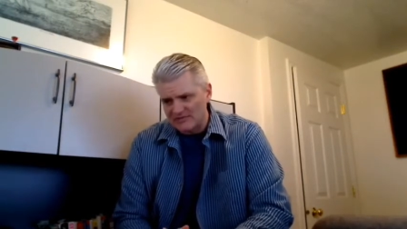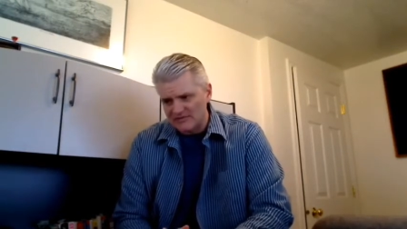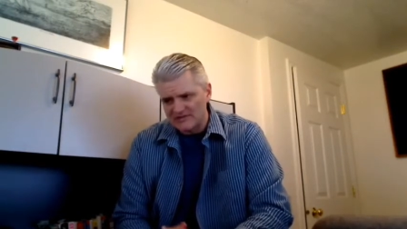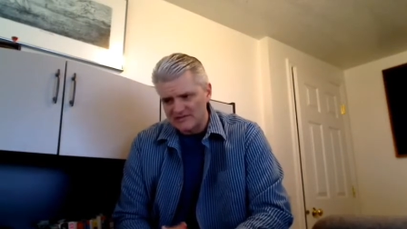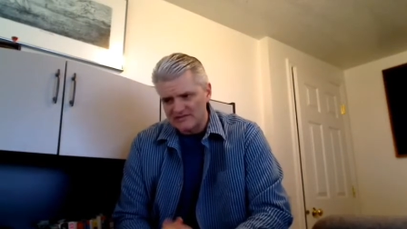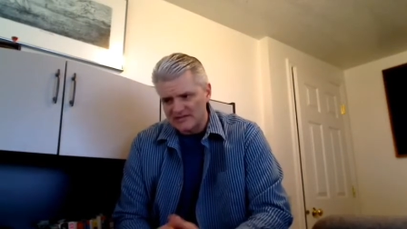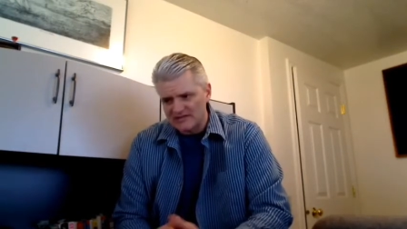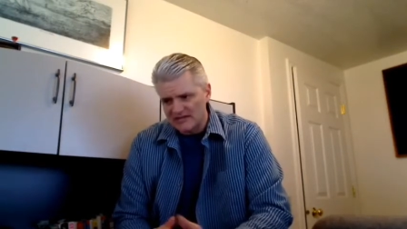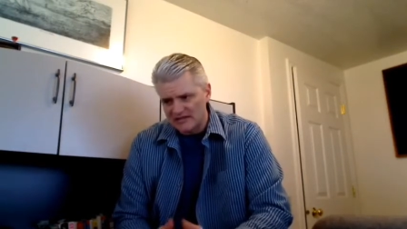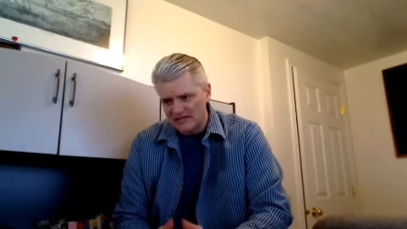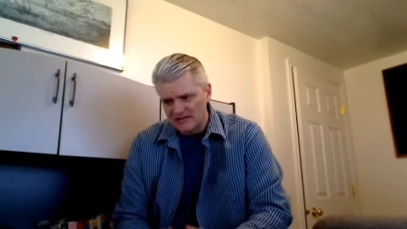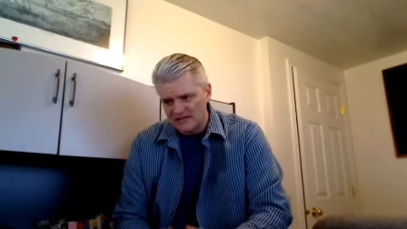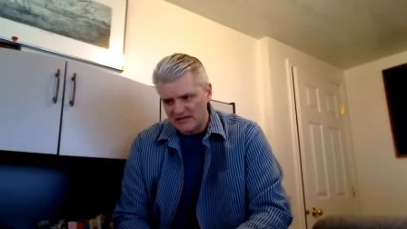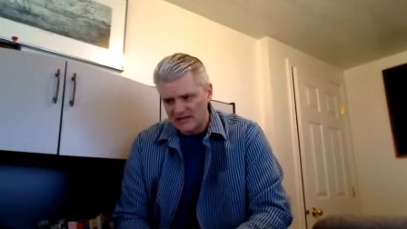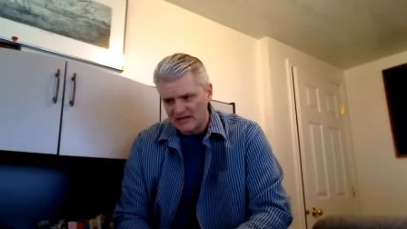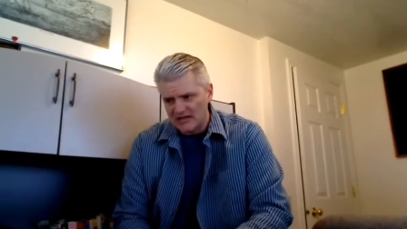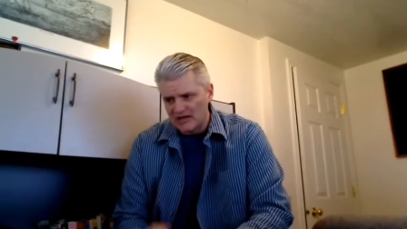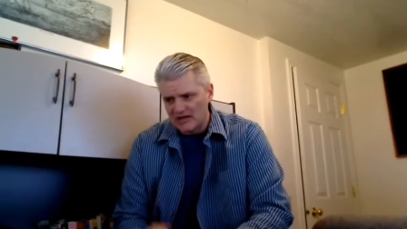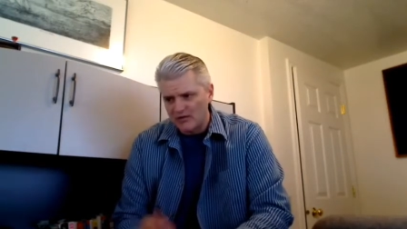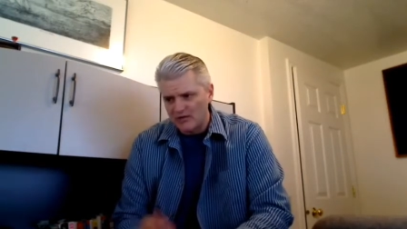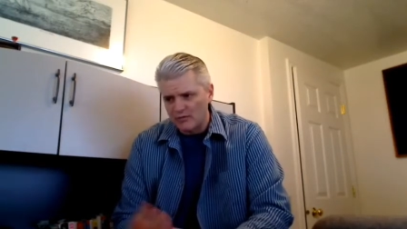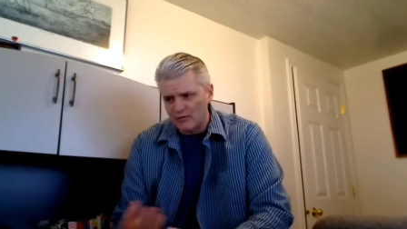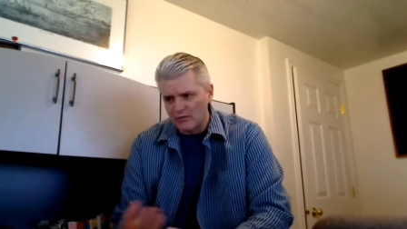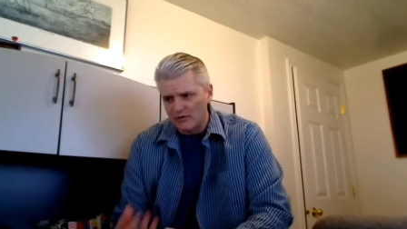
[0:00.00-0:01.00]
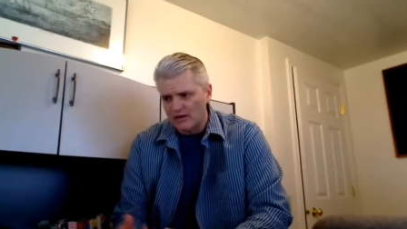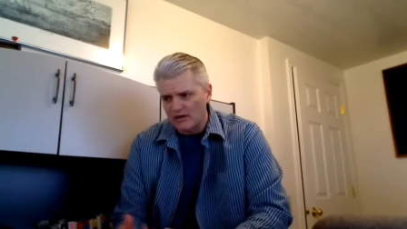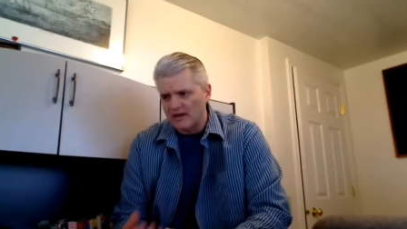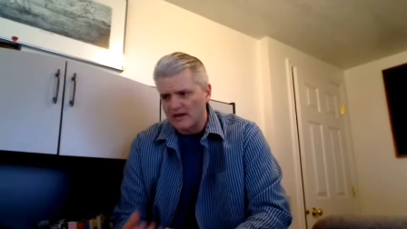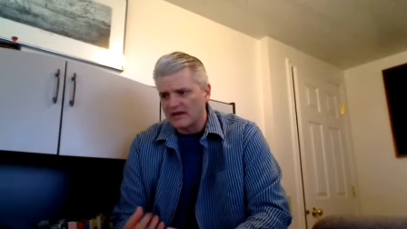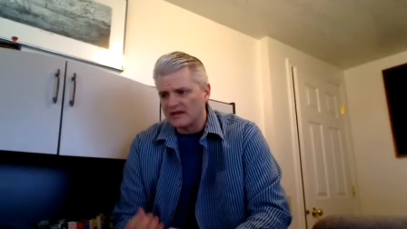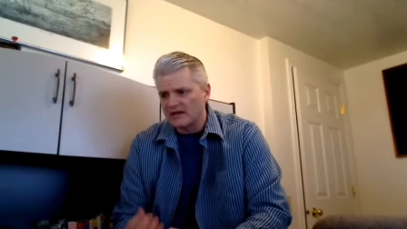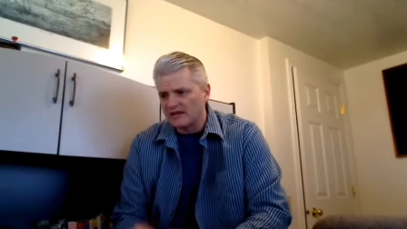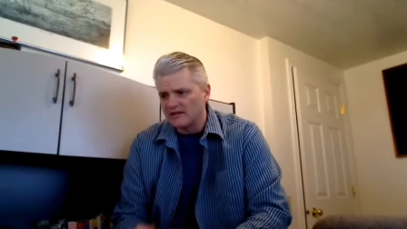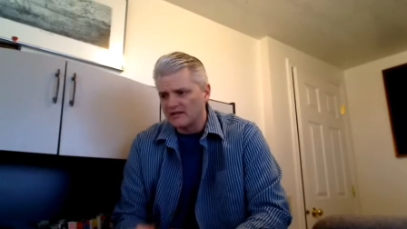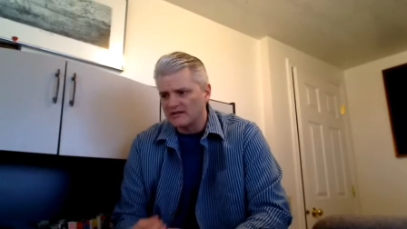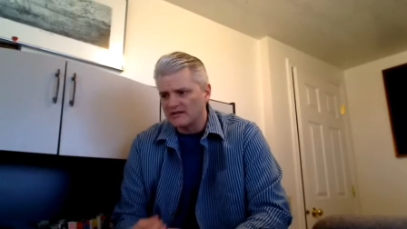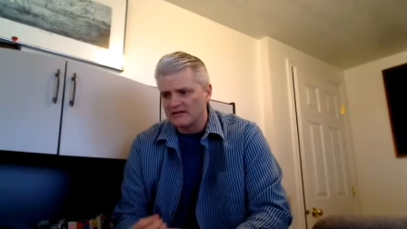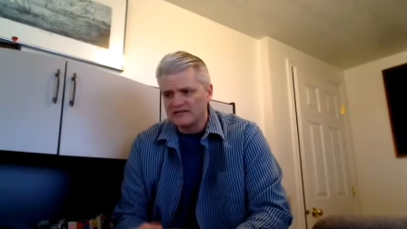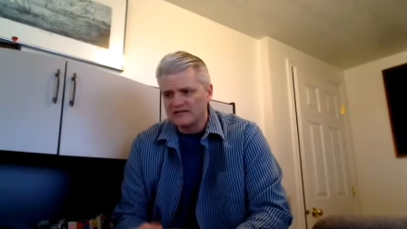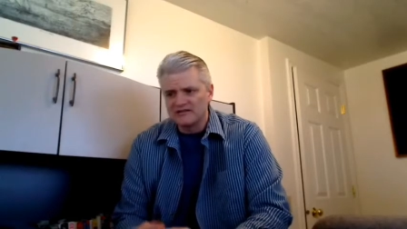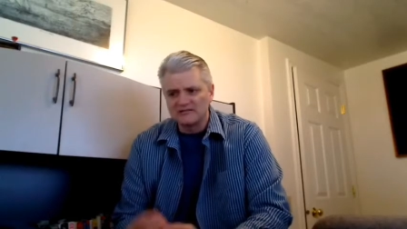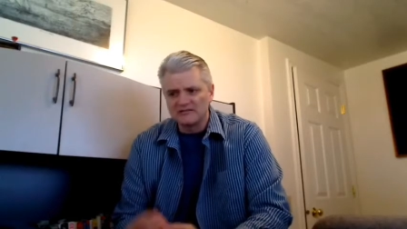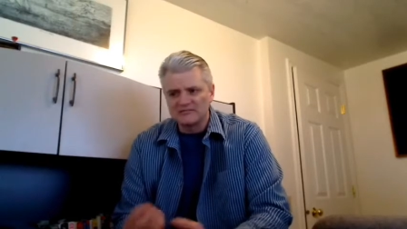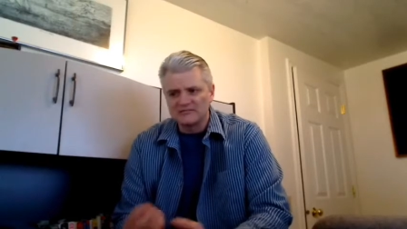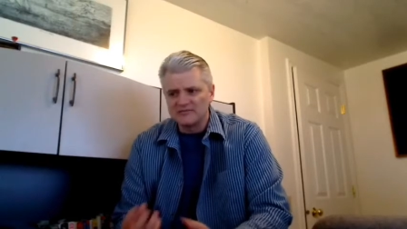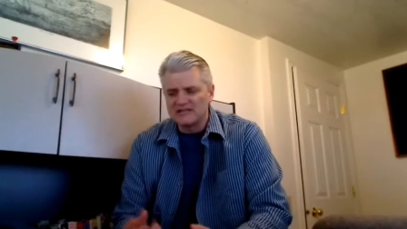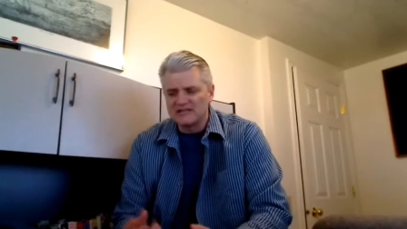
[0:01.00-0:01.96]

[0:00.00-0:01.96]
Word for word: in San Diego where I can lead some